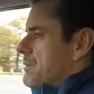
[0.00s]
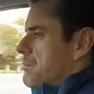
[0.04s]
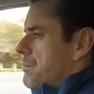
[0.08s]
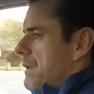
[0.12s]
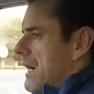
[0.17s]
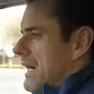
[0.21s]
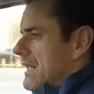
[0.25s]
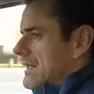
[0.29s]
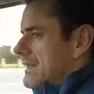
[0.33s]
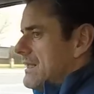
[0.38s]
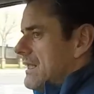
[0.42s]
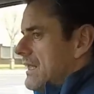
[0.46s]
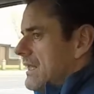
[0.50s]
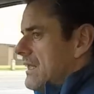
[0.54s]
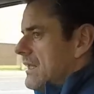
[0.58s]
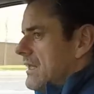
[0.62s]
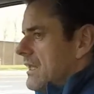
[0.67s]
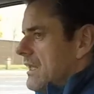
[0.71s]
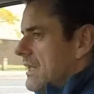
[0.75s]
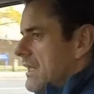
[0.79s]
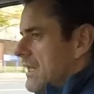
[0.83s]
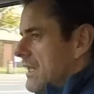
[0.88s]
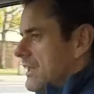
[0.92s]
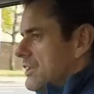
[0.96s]
that's a bad
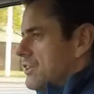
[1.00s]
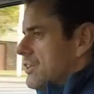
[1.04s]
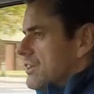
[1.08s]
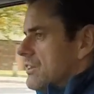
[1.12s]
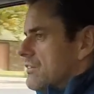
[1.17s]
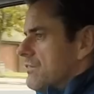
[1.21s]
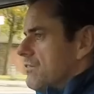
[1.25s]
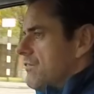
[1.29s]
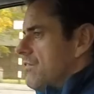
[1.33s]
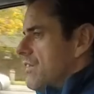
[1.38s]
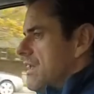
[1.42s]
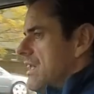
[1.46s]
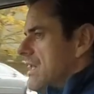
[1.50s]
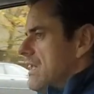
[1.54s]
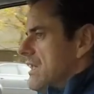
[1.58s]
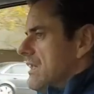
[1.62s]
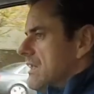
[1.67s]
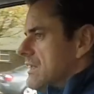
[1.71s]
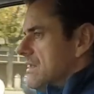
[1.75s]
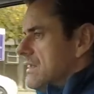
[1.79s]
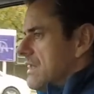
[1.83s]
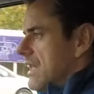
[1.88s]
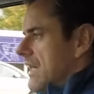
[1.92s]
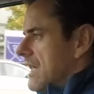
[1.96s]
thing. It just
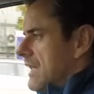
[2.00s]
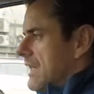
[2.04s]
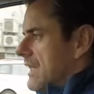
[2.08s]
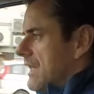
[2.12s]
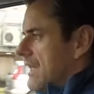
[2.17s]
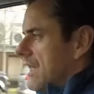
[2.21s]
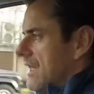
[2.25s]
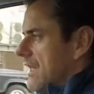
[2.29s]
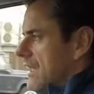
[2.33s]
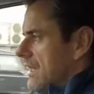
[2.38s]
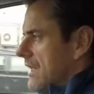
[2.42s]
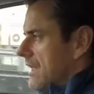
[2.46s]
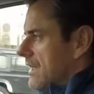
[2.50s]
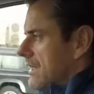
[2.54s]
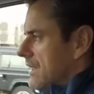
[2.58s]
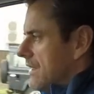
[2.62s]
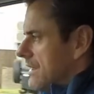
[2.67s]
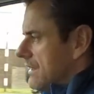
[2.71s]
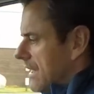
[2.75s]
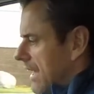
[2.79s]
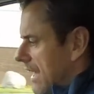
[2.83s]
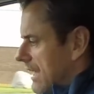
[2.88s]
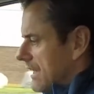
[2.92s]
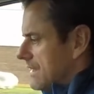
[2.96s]
feels like
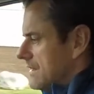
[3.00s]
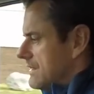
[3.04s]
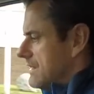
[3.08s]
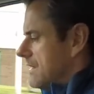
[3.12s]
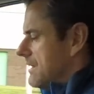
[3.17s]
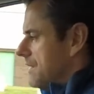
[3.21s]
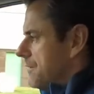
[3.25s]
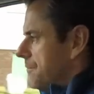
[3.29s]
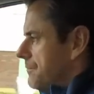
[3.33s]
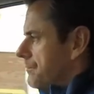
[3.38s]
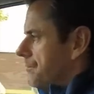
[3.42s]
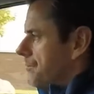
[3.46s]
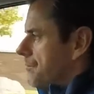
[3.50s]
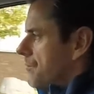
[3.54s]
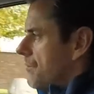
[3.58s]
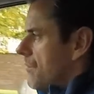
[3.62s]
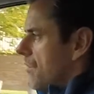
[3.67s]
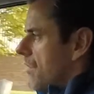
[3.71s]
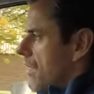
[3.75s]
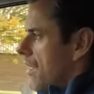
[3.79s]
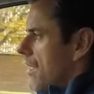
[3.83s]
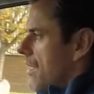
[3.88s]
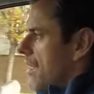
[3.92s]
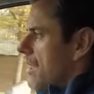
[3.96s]
that
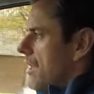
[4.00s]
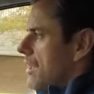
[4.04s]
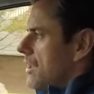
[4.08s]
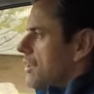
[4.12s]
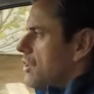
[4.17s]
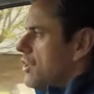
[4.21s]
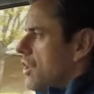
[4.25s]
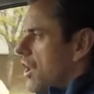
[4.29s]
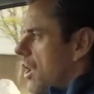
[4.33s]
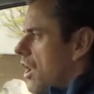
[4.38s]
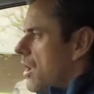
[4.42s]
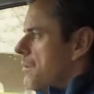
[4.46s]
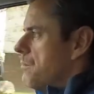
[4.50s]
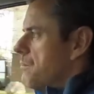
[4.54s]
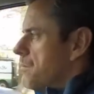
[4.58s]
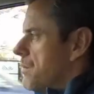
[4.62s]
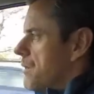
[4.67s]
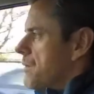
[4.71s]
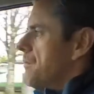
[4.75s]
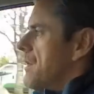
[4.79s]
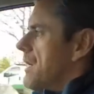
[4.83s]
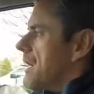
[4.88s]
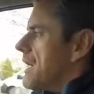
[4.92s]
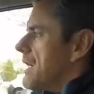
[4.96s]

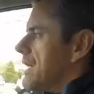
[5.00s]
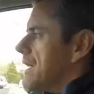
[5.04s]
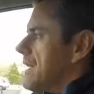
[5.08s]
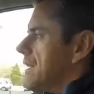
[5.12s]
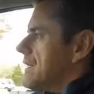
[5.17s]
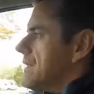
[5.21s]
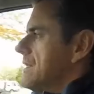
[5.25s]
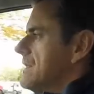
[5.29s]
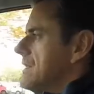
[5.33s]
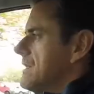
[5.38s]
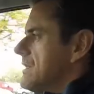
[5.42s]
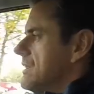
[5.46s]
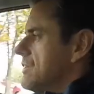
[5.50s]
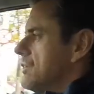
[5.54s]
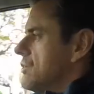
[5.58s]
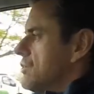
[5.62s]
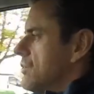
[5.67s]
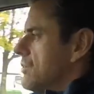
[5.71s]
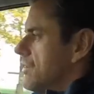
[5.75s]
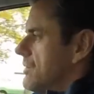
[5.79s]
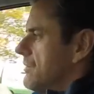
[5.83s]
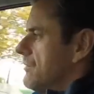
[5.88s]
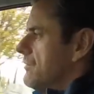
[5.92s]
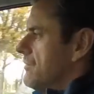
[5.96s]
compromised
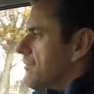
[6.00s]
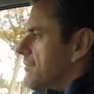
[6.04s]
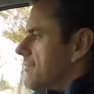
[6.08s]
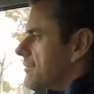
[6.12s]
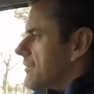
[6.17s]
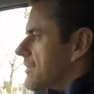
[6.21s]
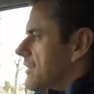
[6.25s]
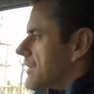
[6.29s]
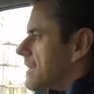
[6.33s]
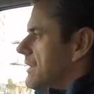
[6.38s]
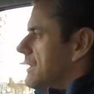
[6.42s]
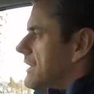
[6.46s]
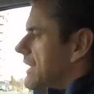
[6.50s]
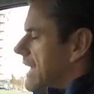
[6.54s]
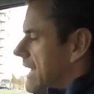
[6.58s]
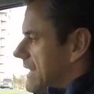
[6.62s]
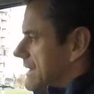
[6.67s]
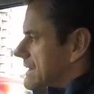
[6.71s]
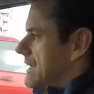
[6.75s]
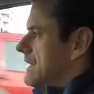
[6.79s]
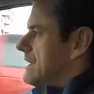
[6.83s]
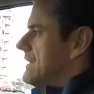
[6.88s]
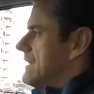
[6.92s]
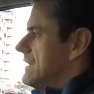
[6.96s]
sort of,
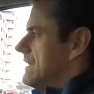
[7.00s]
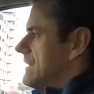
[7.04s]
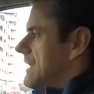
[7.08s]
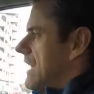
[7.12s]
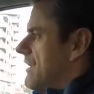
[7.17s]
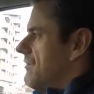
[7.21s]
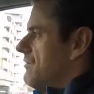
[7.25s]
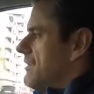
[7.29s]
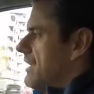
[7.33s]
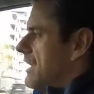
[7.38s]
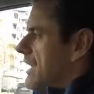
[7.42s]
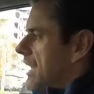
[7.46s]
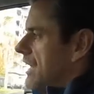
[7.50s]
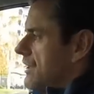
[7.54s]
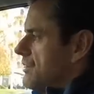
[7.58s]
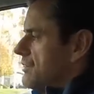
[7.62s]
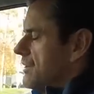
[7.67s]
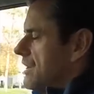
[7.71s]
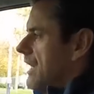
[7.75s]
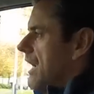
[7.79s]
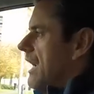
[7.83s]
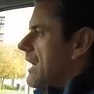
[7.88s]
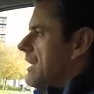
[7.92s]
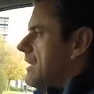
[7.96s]
yes, this is definitely
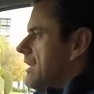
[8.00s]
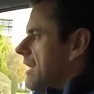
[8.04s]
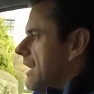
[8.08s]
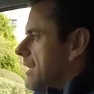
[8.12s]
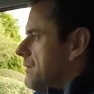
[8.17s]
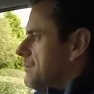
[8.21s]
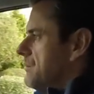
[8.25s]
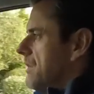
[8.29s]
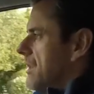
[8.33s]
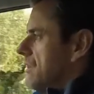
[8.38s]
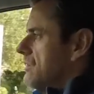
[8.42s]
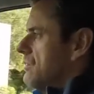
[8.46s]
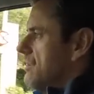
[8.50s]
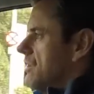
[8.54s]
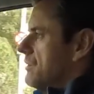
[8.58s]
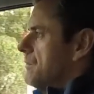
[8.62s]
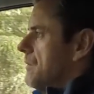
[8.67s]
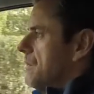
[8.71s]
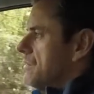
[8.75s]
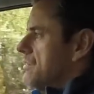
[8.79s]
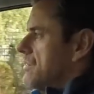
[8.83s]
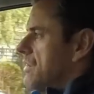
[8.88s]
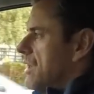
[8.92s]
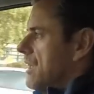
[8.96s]
electric and I'm not
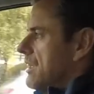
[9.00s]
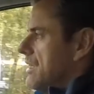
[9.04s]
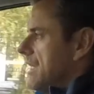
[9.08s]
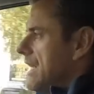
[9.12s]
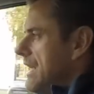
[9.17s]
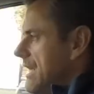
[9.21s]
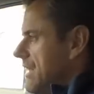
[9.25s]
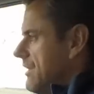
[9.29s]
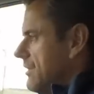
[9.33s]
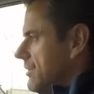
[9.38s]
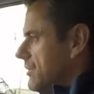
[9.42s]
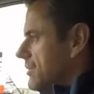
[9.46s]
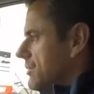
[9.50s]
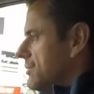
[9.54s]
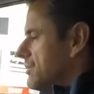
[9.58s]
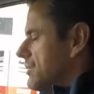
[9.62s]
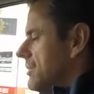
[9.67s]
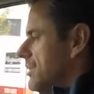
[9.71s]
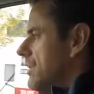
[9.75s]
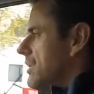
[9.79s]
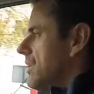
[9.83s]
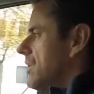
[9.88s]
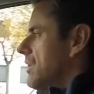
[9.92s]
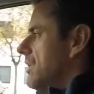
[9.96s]
going to be able to turn on
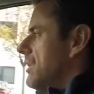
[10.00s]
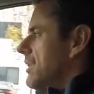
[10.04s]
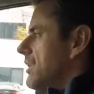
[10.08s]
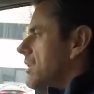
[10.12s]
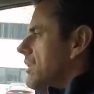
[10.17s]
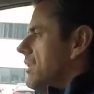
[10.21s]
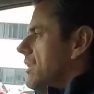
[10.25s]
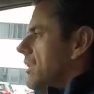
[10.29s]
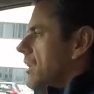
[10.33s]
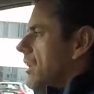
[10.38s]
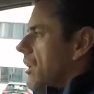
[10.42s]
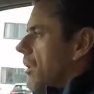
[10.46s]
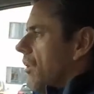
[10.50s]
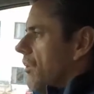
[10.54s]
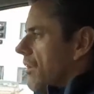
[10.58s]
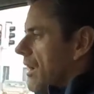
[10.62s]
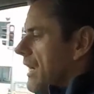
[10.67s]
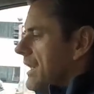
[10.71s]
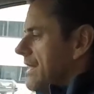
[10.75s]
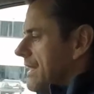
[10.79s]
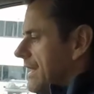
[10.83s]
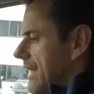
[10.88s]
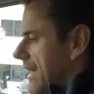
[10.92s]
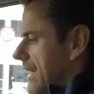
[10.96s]
heaters
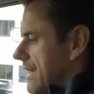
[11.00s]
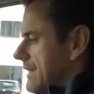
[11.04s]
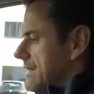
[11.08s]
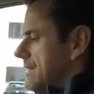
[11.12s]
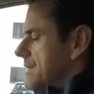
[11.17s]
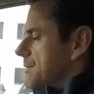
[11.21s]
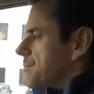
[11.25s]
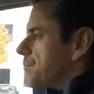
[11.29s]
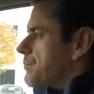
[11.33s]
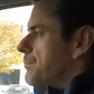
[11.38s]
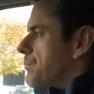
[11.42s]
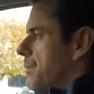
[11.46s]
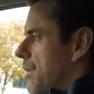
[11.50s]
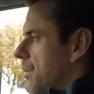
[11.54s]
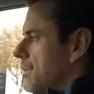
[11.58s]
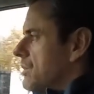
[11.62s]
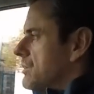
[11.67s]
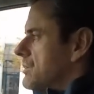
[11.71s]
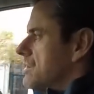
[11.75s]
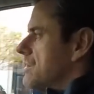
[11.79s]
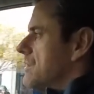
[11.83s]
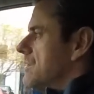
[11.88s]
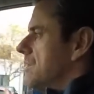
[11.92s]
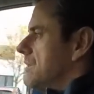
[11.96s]
or anything else.
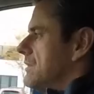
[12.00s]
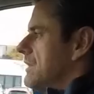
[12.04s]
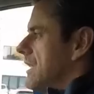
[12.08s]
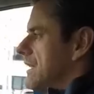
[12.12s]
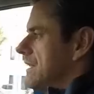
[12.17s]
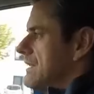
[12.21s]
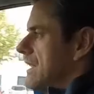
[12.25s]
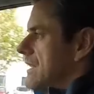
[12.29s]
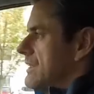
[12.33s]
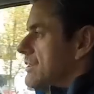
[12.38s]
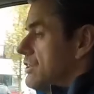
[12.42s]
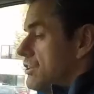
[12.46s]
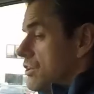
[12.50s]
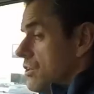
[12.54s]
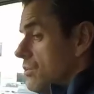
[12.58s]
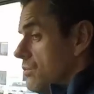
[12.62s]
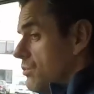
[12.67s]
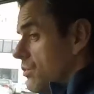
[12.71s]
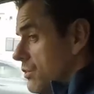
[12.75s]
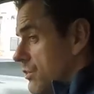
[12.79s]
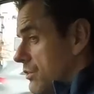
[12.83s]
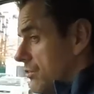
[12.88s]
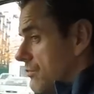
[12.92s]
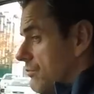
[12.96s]
But this has
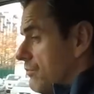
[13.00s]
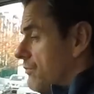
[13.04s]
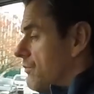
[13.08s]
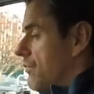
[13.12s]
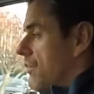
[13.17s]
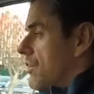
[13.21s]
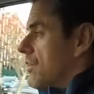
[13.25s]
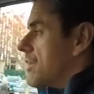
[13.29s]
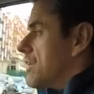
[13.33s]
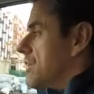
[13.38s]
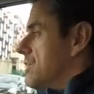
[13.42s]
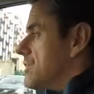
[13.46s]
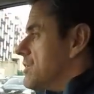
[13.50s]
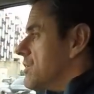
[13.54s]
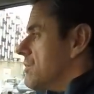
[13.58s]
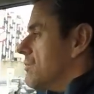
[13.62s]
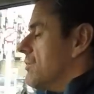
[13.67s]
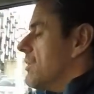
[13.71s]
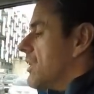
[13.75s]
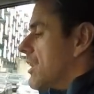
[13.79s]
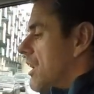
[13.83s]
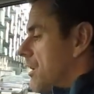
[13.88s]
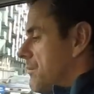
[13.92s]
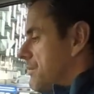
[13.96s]

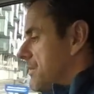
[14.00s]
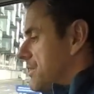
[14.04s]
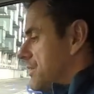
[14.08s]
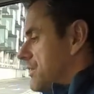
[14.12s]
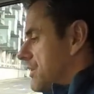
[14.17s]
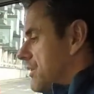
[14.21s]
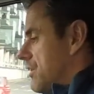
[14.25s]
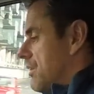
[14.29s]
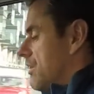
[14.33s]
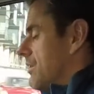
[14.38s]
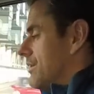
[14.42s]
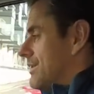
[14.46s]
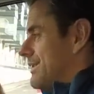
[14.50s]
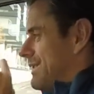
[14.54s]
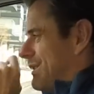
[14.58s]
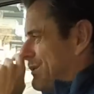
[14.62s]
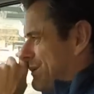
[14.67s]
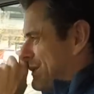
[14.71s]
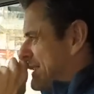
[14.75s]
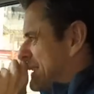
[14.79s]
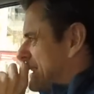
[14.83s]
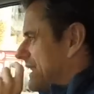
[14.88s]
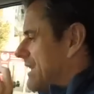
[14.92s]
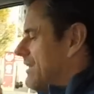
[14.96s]
242 kilometers according
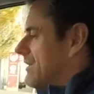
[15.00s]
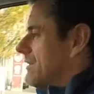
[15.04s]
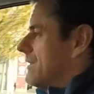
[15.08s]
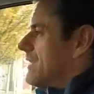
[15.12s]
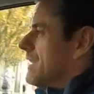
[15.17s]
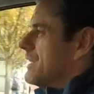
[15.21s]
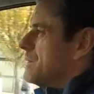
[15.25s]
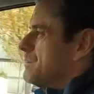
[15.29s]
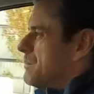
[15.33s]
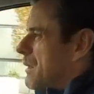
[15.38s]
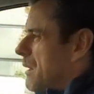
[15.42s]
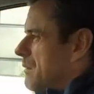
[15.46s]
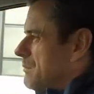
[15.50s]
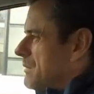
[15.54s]
to its clock. There's